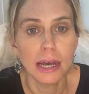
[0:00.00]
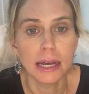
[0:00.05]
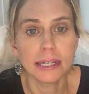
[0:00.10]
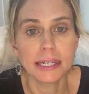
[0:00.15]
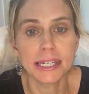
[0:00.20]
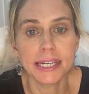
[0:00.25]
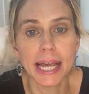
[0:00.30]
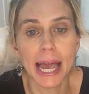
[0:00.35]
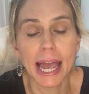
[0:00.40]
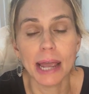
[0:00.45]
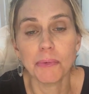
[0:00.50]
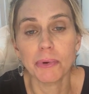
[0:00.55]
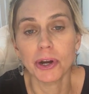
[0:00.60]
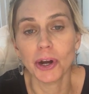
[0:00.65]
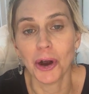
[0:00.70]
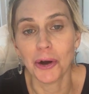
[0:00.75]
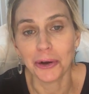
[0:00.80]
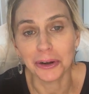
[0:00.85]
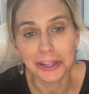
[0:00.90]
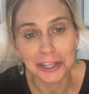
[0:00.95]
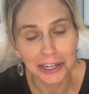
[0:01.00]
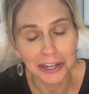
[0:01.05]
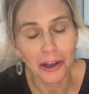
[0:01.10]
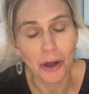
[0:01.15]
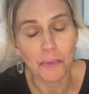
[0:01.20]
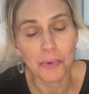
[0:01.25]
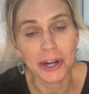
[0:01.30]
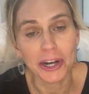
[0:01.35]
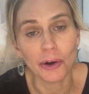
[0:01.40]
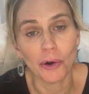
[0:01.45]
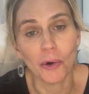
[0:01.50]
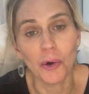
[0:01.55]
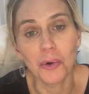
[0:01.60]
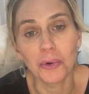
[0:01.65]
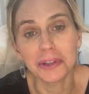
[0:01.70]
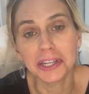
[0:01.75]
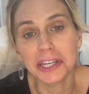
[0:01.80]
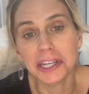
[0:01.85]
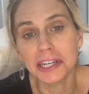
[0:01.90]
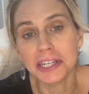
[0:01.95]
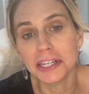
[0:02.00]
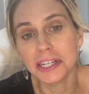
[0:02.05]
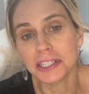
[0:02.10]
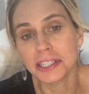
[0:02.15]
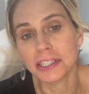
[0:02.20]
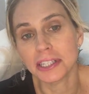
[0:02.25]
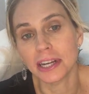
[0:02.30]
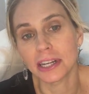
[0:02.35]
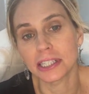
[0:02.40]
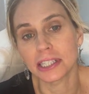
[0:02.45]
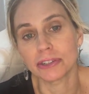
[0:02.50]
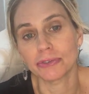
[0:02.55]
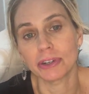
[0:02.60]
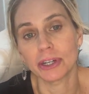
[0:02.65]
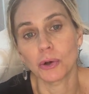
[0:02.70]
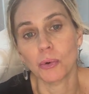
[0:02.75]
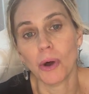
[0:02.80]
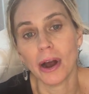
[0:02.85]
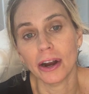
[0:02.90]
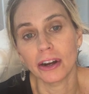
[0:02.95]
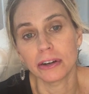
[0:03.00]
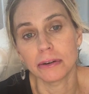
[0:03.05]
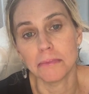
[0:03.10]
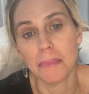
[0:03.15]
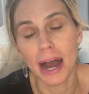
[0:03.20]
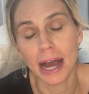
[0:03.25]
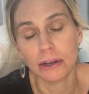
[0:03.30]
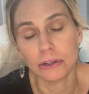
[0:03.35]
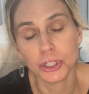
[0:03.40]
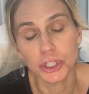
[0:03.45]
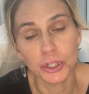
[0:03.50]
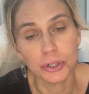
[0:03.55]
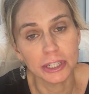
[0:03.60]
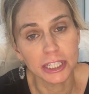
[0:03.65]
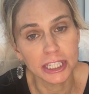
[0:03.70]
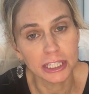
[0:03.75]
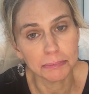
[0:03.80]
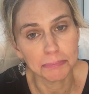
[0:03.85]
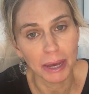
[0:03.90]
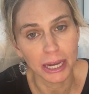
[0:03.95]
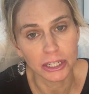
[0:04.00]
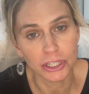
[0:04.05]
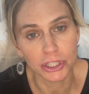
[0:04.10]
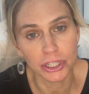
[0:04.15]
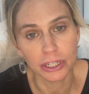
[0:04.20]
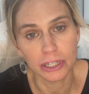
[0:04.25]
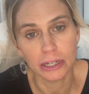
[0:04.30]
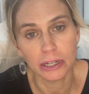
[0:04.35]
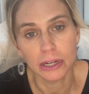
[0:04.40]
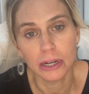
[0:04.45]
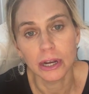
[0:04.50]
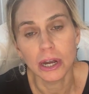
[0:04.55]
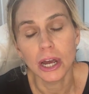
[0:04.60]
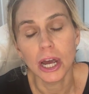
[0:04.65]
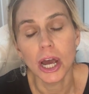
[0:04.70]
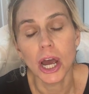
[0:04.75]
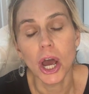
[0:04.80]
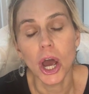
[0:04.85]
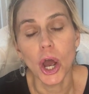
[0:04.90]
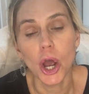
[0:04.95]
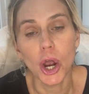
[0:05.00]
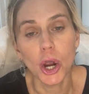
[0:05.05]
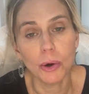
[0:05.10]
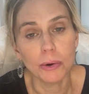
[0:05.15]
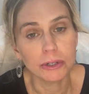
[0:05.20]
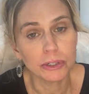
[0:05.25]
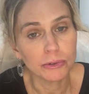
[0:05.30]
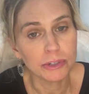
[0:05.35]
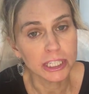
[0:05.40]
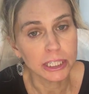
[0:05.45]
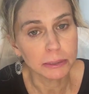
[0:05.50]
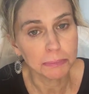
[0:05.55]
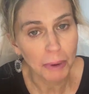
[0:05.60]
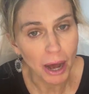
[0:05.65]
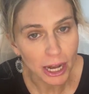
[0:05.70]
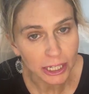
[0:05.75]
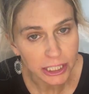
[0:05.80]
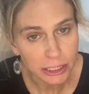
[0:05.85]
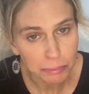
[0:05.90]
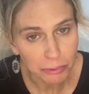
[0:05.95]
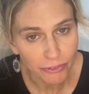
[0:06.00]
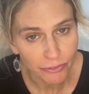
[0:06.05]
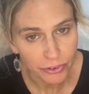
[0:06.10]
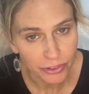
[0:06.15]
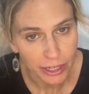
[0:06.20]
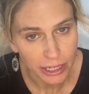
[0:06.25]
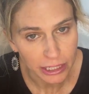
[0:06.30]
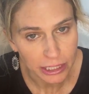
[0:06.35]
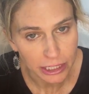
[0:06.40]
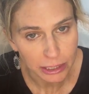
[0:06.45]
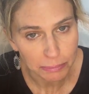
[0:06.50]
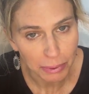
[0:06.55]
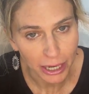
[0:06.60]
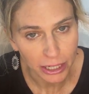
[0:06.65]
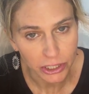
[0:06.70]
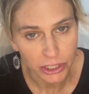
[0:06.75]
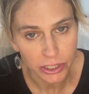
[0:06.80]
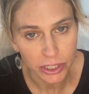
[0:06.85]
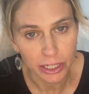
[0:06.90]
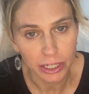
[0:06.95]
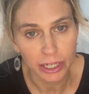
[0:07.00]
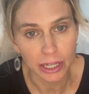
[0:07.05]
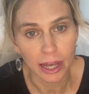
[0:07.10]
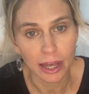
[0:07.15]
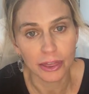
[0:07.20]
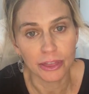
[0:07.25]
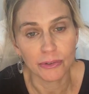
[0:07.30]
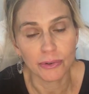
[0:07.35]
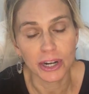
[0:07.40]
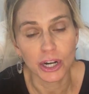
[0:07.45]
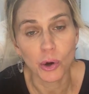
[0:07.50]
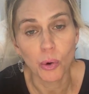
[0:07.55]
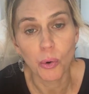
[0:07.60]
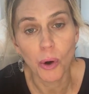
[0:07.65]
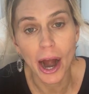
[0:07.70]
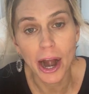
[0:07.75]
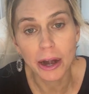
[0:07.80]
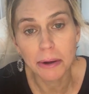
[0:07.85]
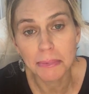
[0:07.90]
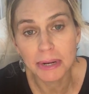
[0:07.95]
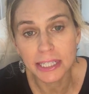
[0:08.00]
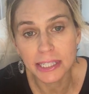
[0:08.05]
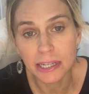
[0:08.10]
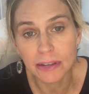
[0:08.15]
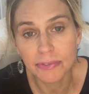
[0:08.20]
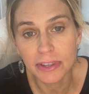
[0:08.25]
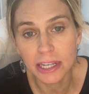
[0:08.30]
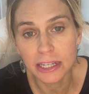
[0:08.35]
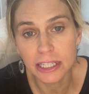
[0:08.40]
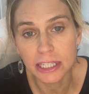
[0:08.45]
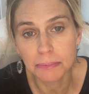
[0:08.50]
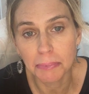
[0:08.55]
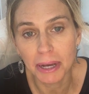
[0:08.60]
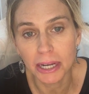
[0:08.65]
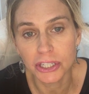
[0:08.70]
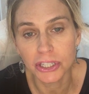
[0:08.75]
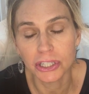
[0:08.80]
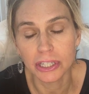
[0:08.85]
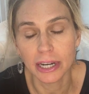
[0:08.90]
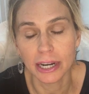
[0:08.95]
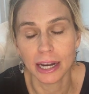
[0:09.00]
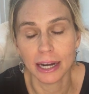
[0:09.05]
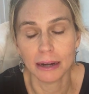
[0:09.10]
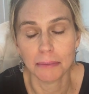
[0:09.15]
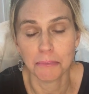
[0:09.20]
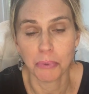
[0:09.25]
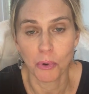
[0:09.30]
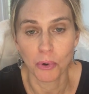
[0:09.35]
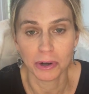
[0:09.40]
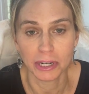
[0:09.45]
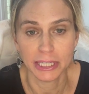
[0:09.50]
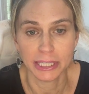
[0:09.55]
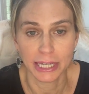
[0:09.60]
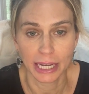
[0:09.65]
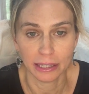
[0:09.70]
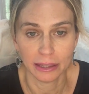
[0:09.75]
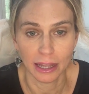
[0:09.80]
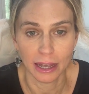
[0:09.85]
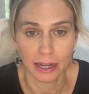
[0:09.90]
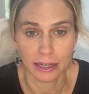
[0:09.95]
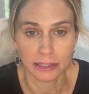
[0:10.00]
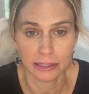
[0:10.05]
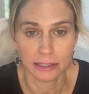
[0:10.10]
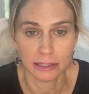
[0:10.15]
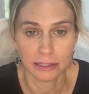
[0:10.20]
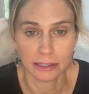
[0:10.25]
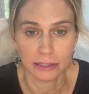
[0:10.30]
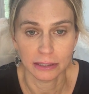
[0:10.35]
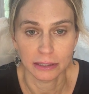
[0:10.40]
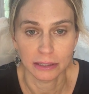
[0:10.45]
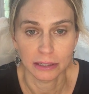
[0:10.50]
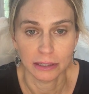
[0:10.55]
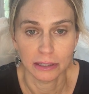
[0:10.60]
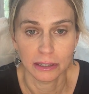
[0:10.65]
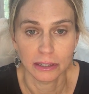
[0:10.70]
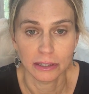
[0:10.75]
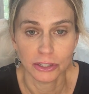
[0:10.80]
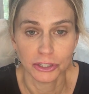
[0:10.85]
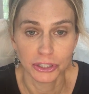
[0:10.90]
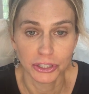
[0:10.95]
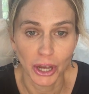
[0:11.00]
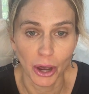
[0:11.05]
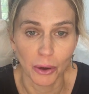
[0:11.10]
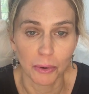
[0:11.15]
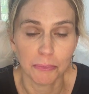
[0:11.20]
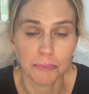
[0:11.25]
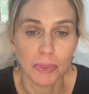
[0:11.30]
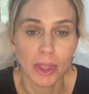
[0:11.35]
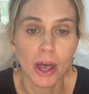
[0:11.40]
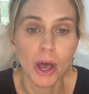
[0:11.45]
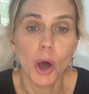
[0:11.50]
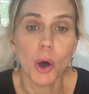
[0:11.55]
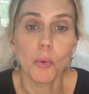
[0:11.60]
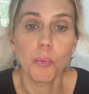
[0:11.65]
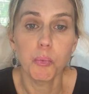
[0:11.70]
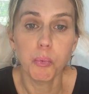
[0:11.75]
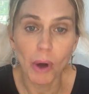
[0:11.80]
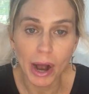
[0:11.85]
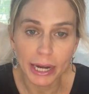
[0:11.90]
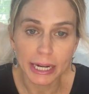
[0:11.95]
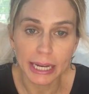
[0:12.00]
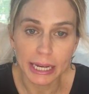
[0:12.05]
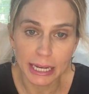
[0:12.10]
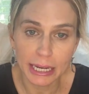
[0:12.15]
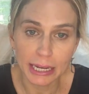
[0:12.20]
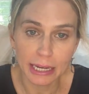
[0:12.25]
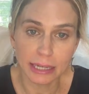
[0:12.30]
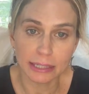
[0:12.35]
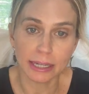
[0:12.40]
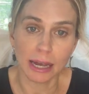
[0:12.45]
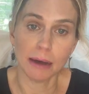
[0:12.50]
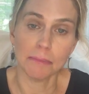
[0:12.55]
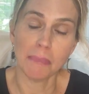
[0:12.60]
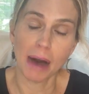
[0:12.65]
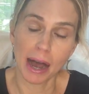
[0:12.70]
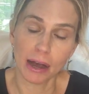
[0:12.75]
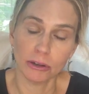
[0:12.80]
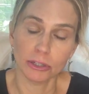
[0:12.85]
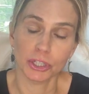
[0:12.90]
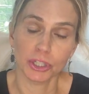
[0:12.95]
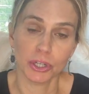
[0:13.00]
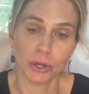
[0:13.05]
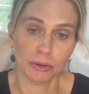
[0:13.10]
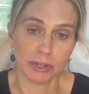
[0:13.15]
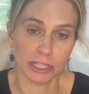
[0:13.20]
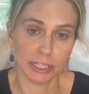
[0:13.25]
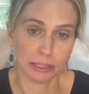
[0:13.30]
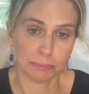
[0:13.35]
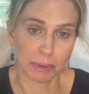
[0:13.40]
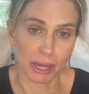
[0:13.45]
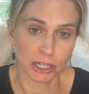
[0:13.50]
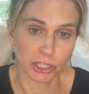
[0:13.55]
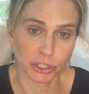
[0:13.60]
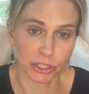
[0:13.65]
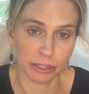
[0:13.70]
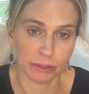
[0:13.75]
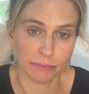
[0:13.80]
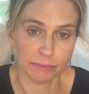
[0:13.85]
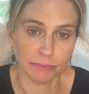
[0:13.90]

Today, we are only going to discuss the required milestone inspection, who is responsible for the inspection, the requirements of the inspection, and important deadlines. So, what is a milestone inspection?